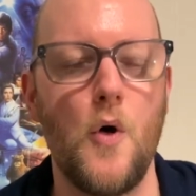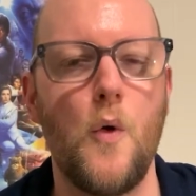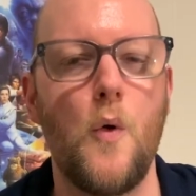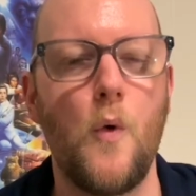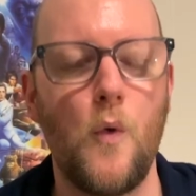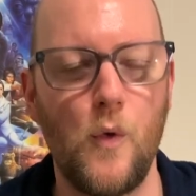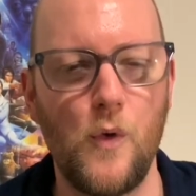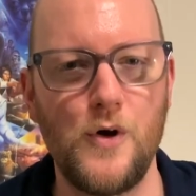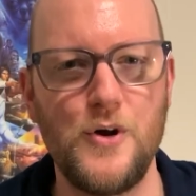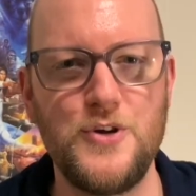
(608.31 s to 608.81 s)

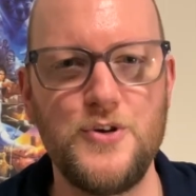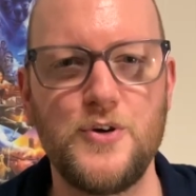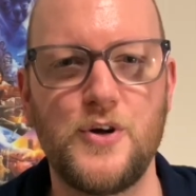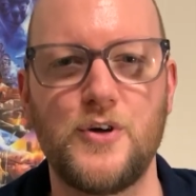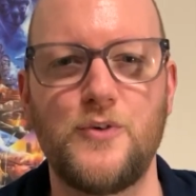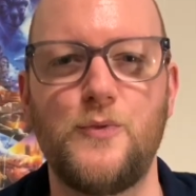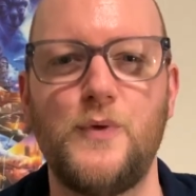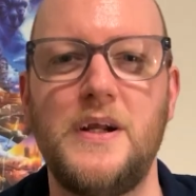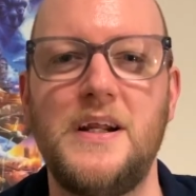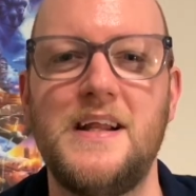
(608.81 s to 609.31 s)
or you
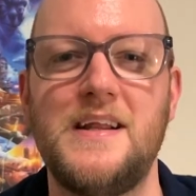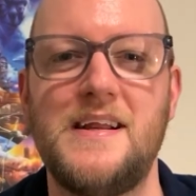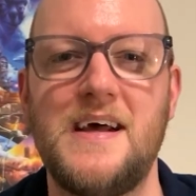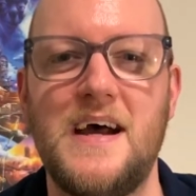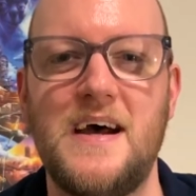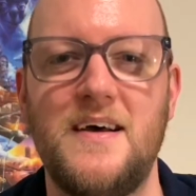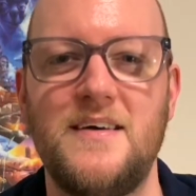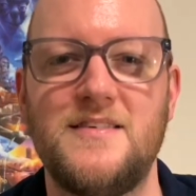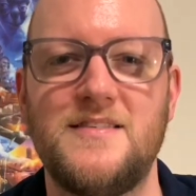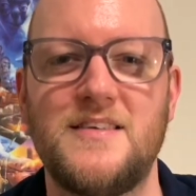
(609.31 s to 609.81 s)
can read it
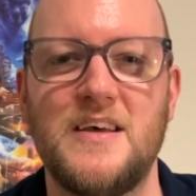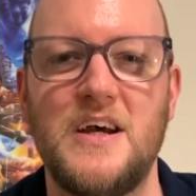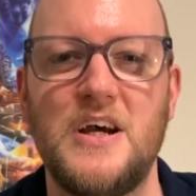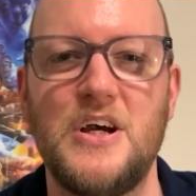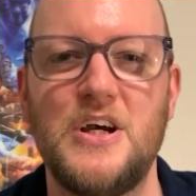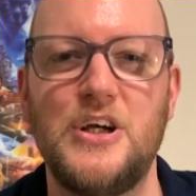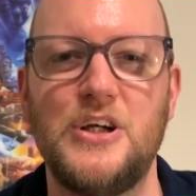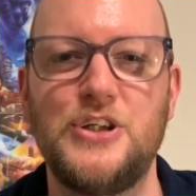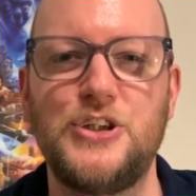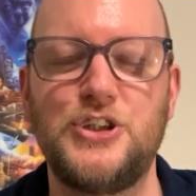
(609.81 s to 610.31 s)
as
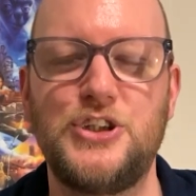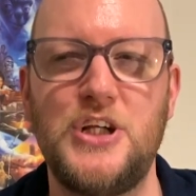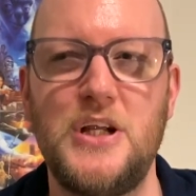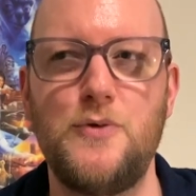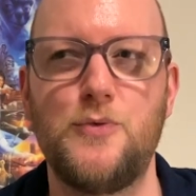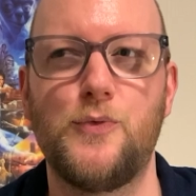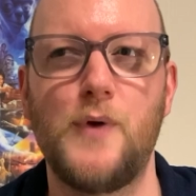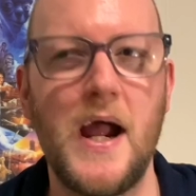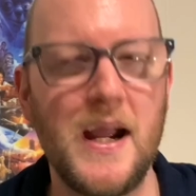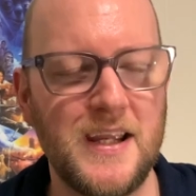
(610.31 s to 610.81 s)
she
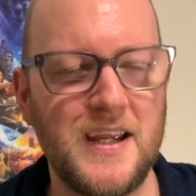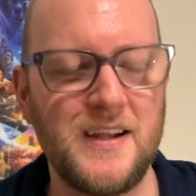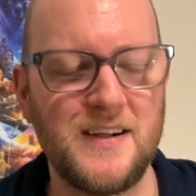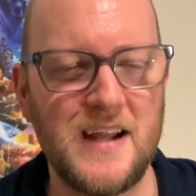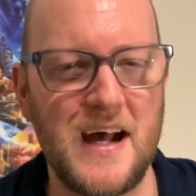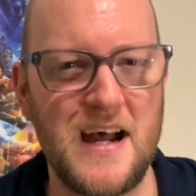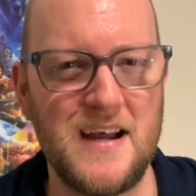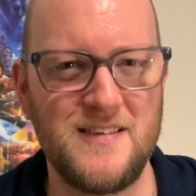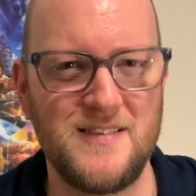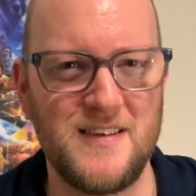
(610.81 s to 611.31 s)

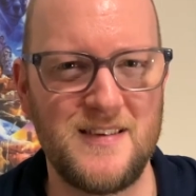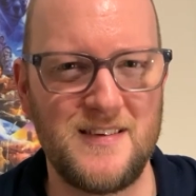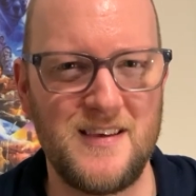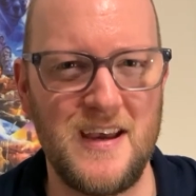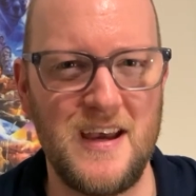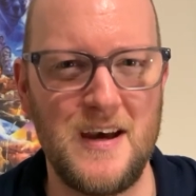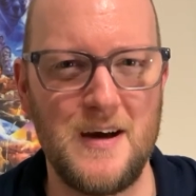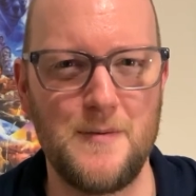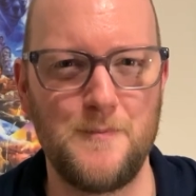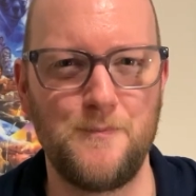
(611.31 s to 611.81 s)
recognizes
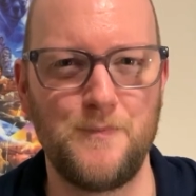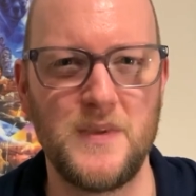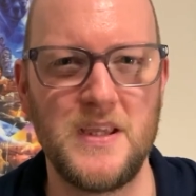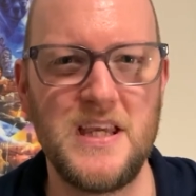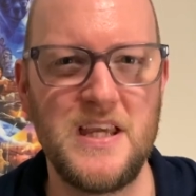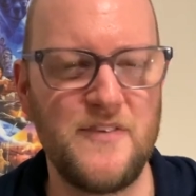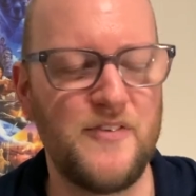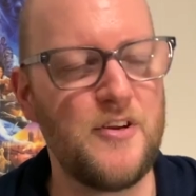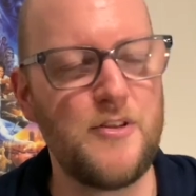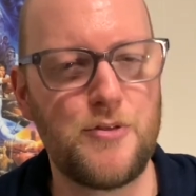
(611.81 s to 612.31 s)
him
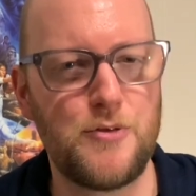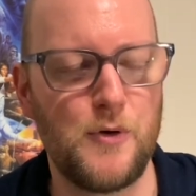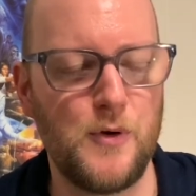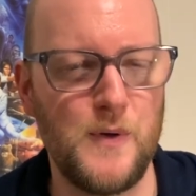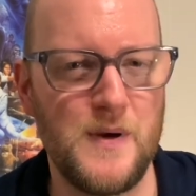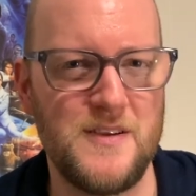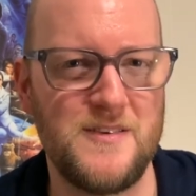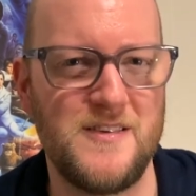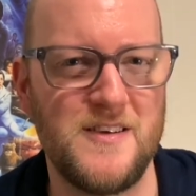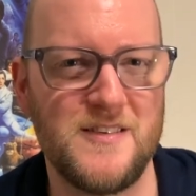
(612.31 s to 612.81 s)
even through
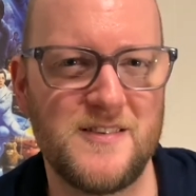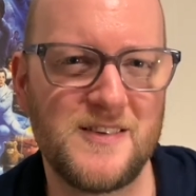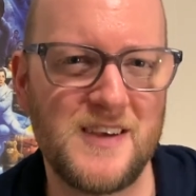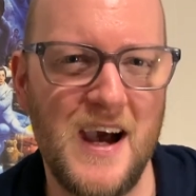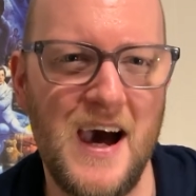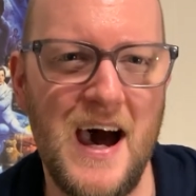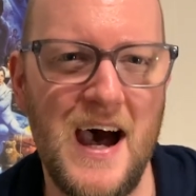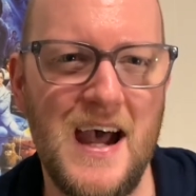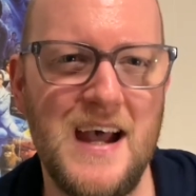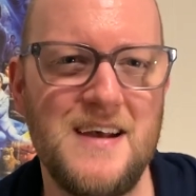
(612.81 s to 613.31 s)
his
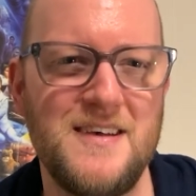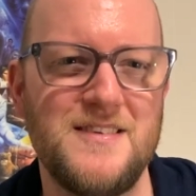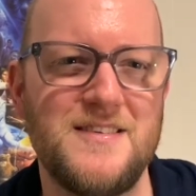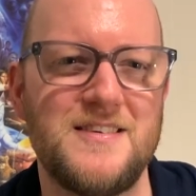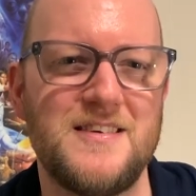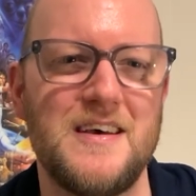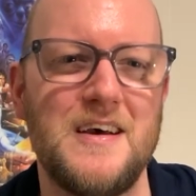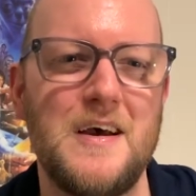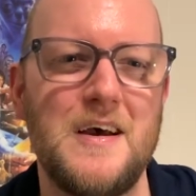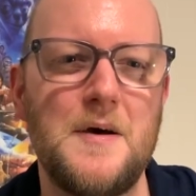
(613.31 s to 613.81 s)
disguise
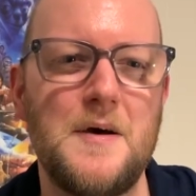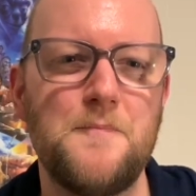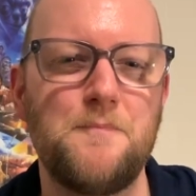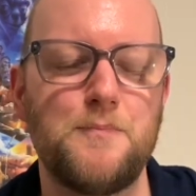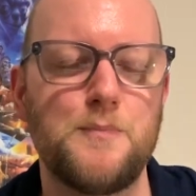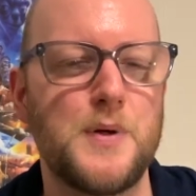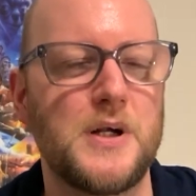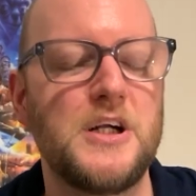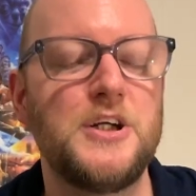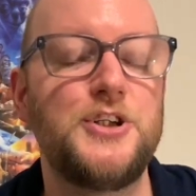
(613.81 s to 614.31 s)

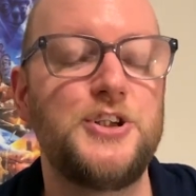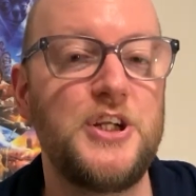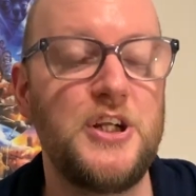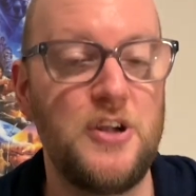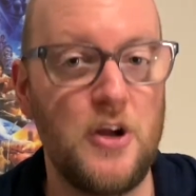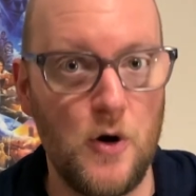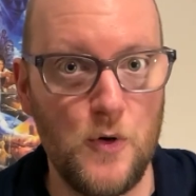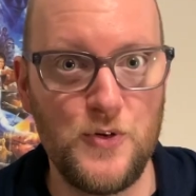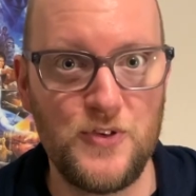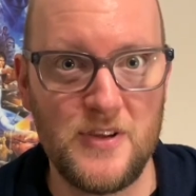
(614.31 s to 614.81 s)
because she
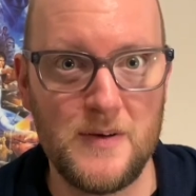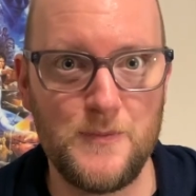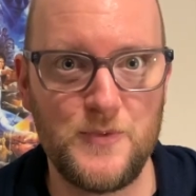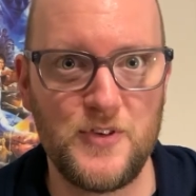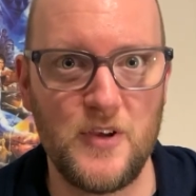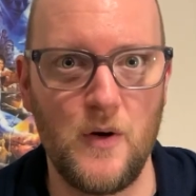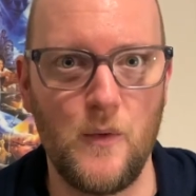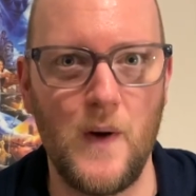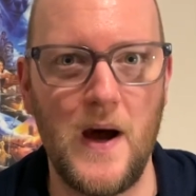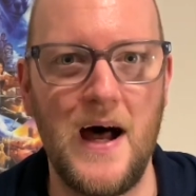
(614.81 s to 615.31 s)
knows him
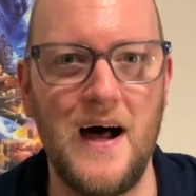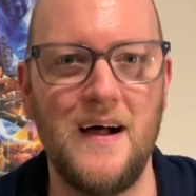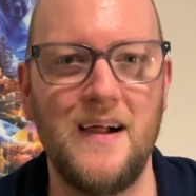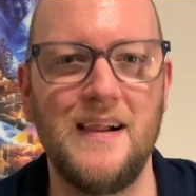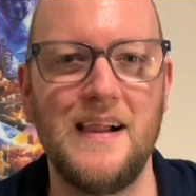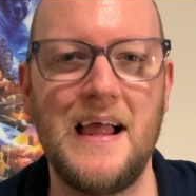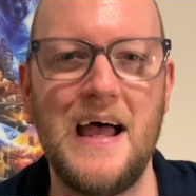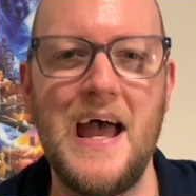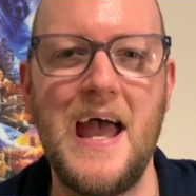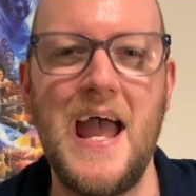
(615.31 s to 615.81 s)
so
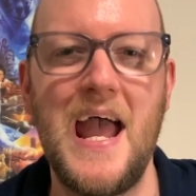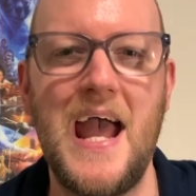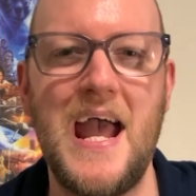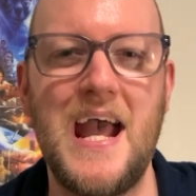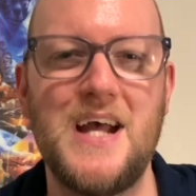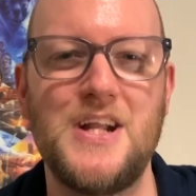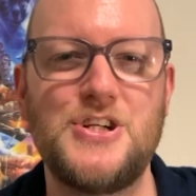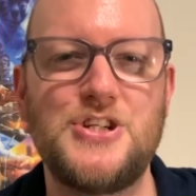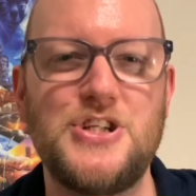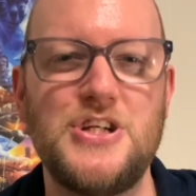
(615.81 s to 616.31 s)
well,
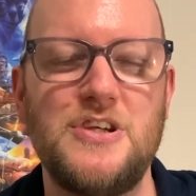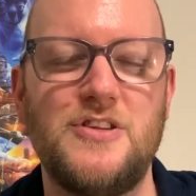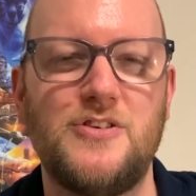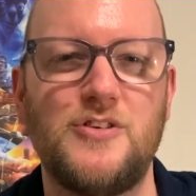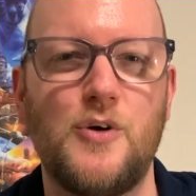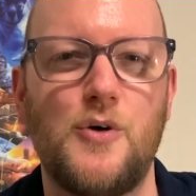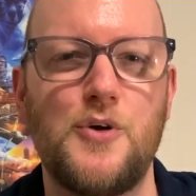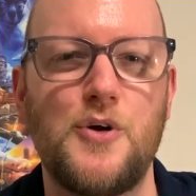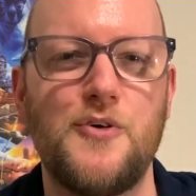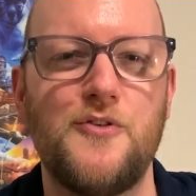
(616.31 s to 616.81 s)
and she's
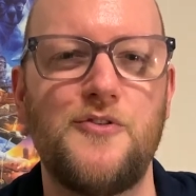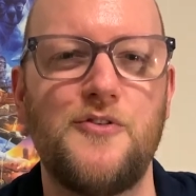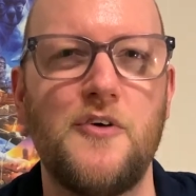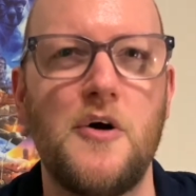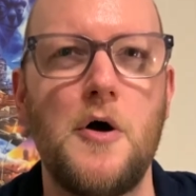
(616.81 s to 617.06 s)
sort of